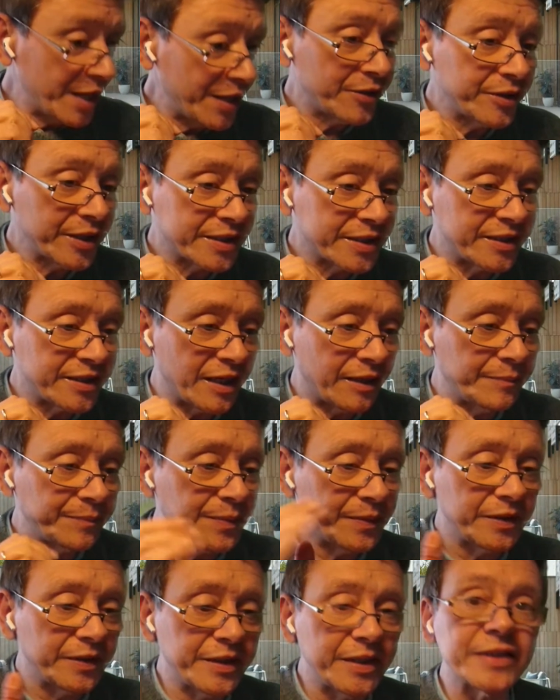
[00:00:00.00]
Another
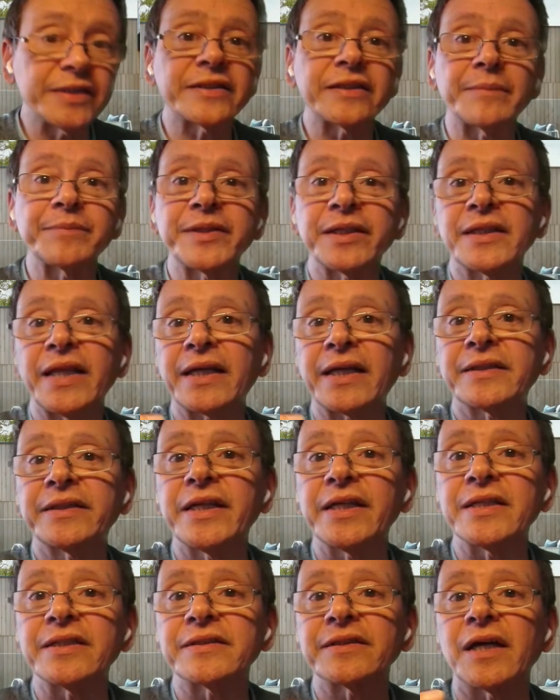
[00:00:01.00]
example is something like
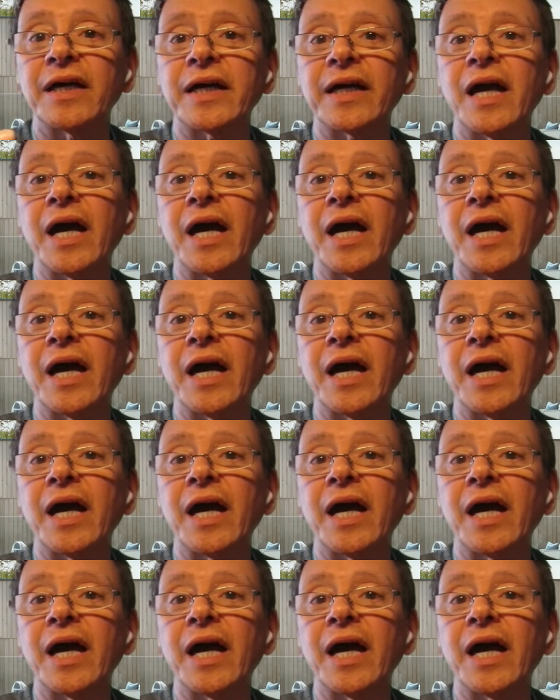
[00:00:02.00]
this.